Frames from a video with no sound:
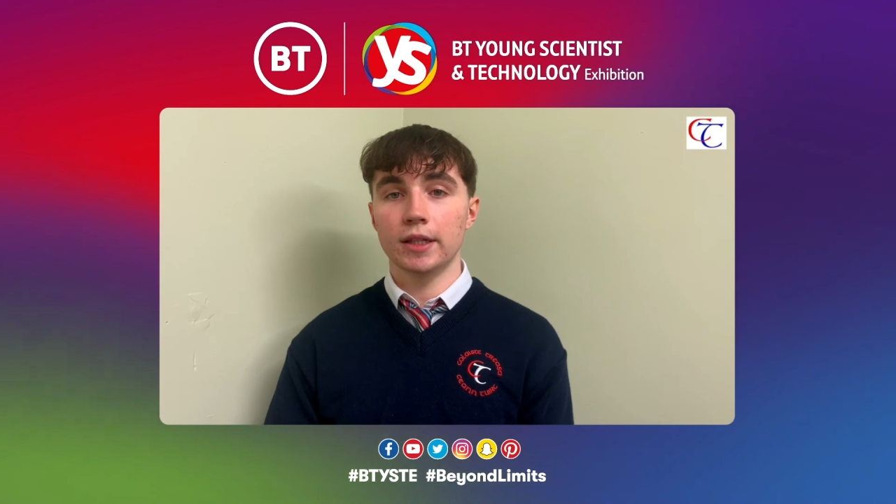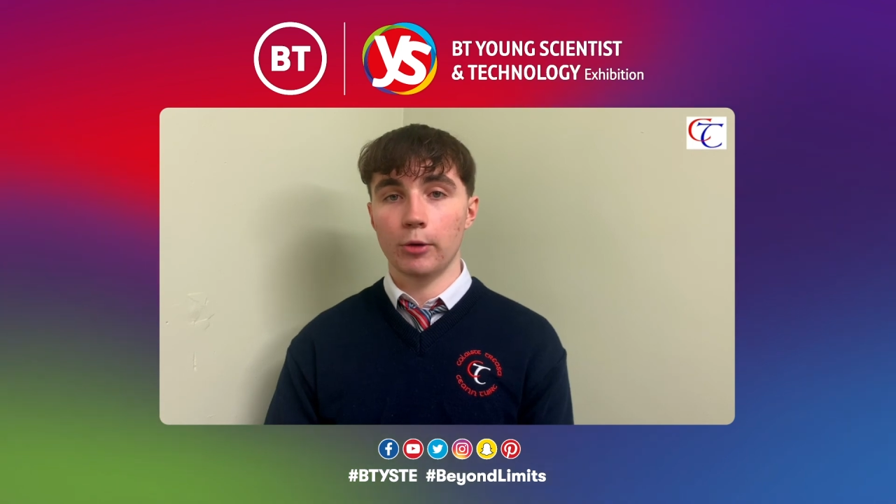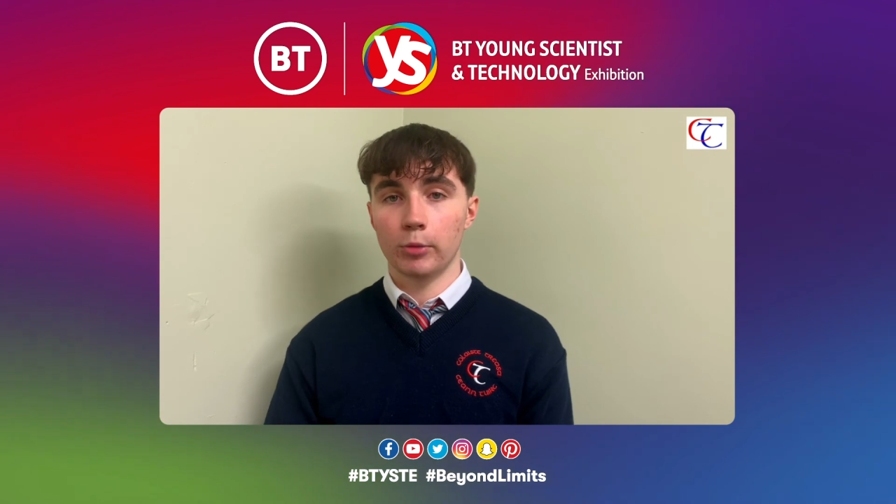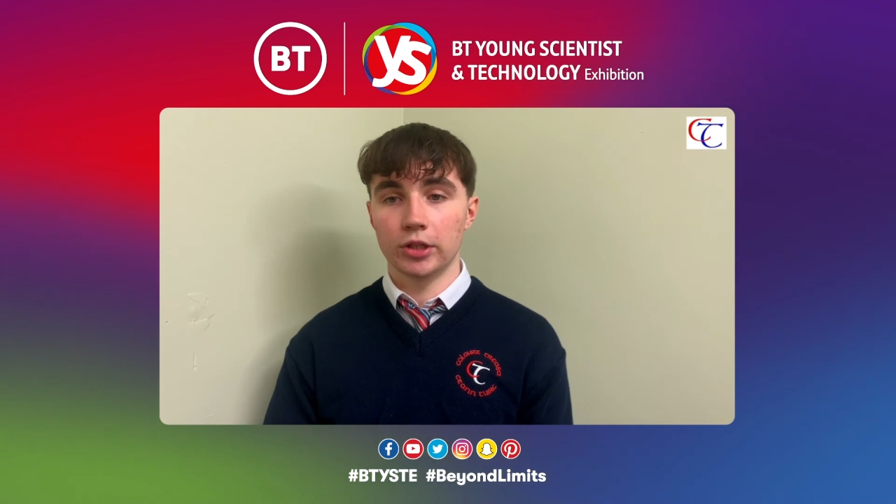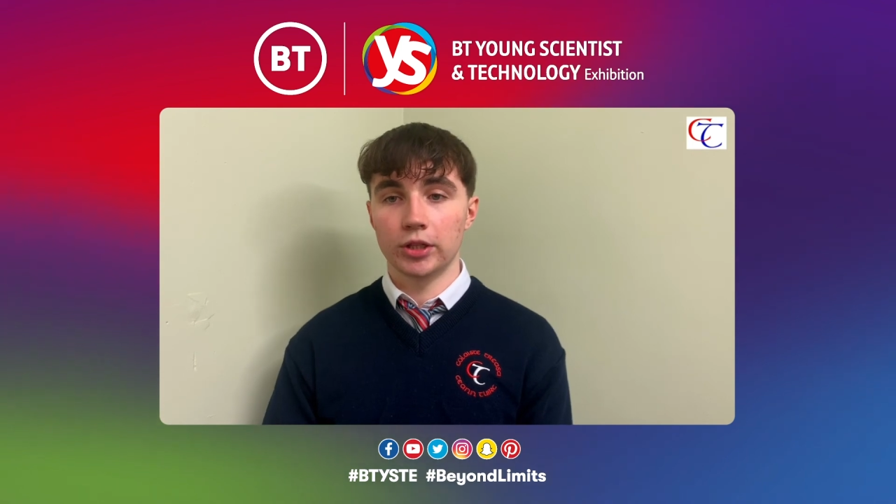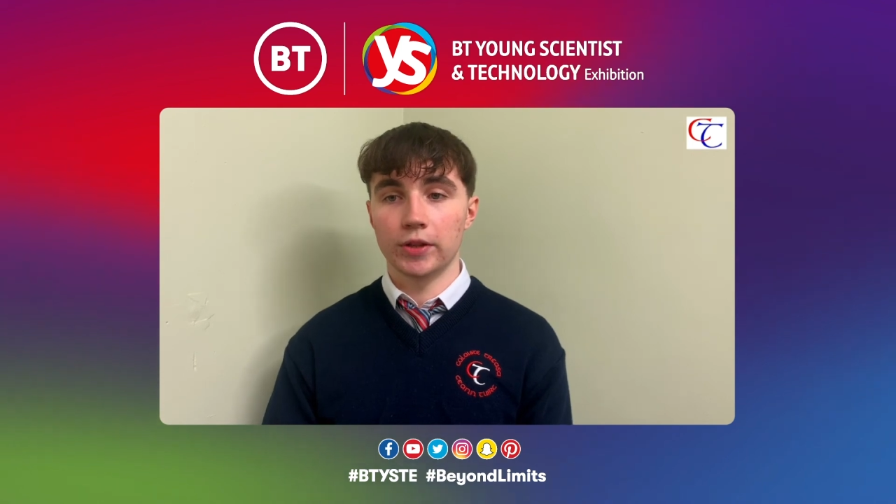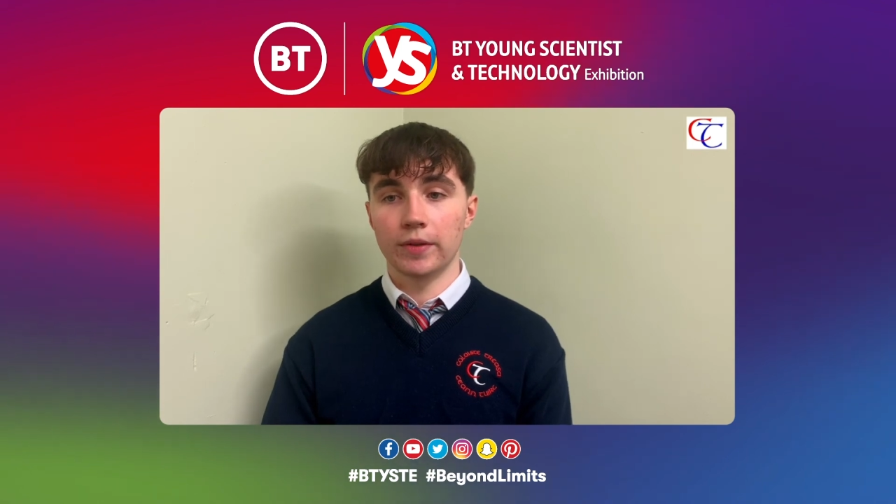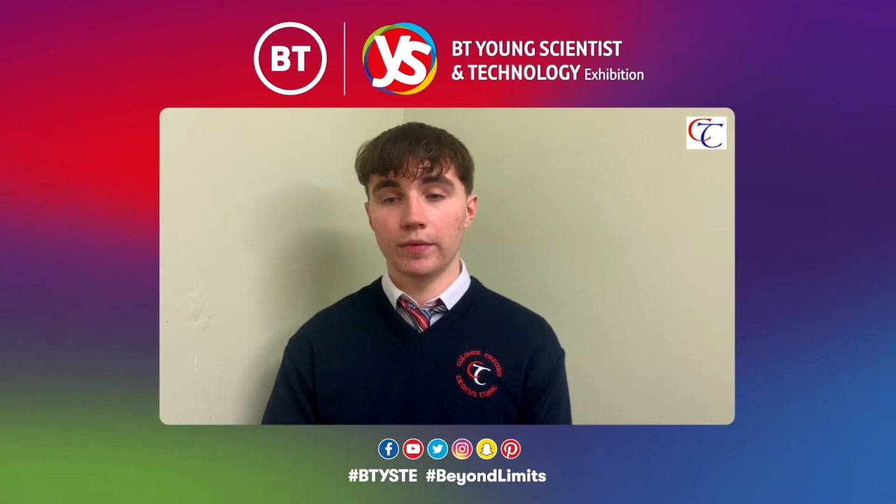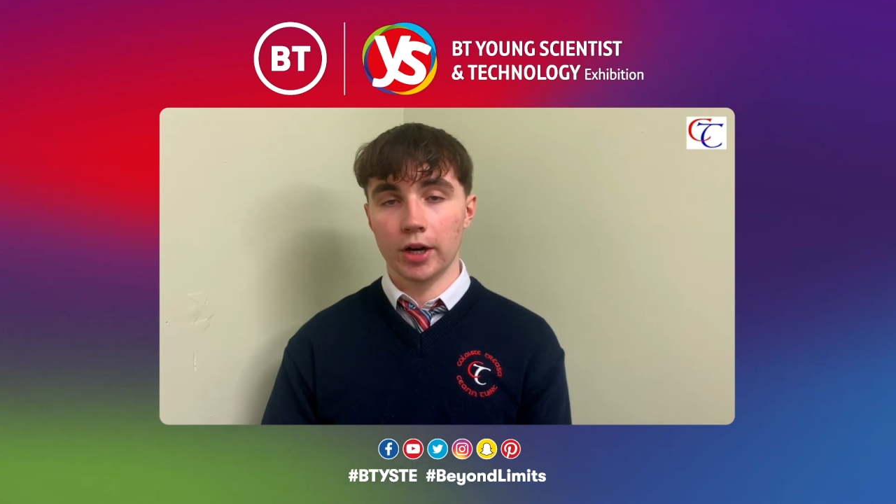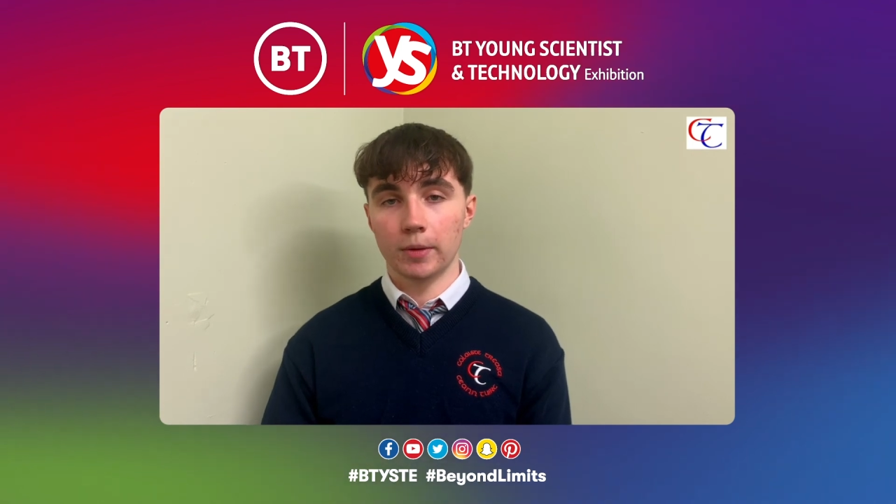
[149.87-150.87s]
damage to the
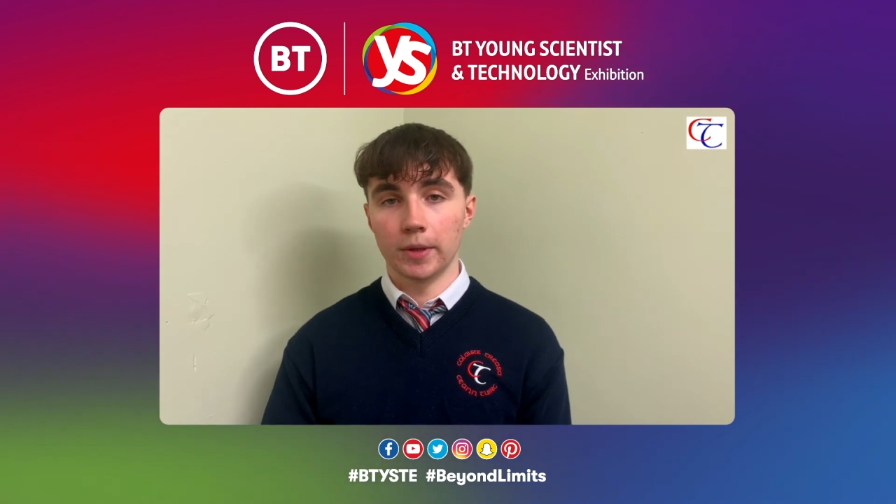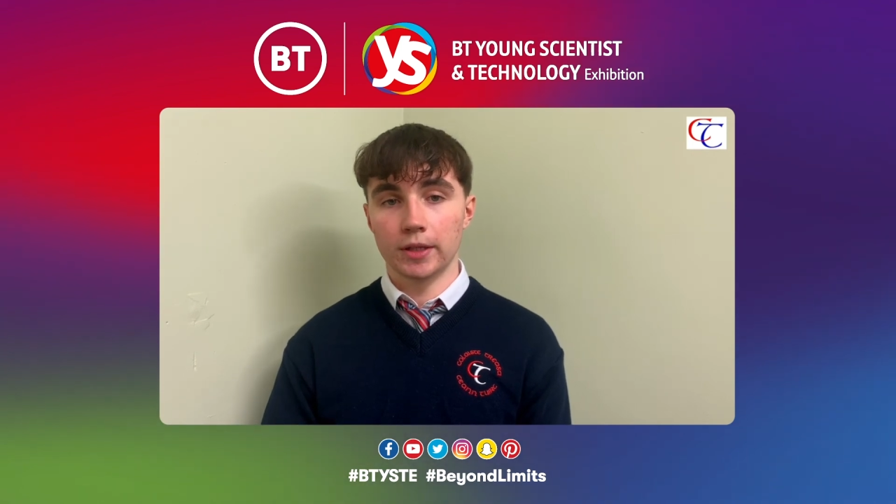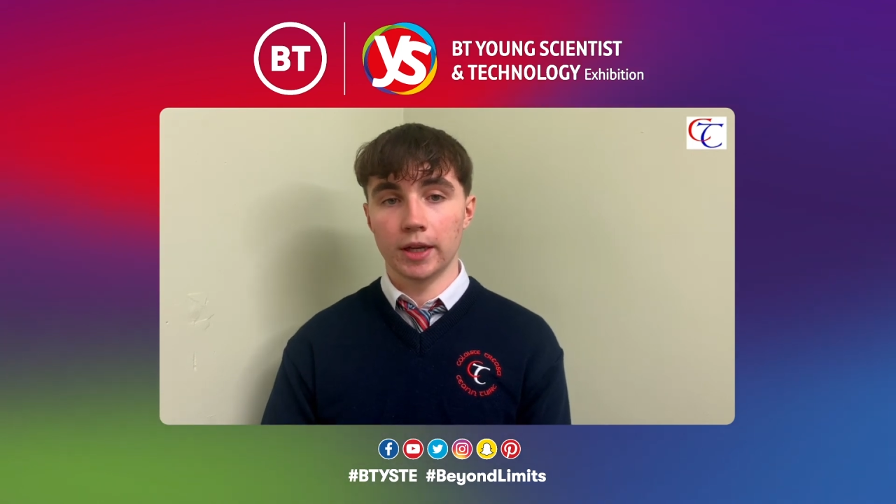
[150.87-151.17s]
environment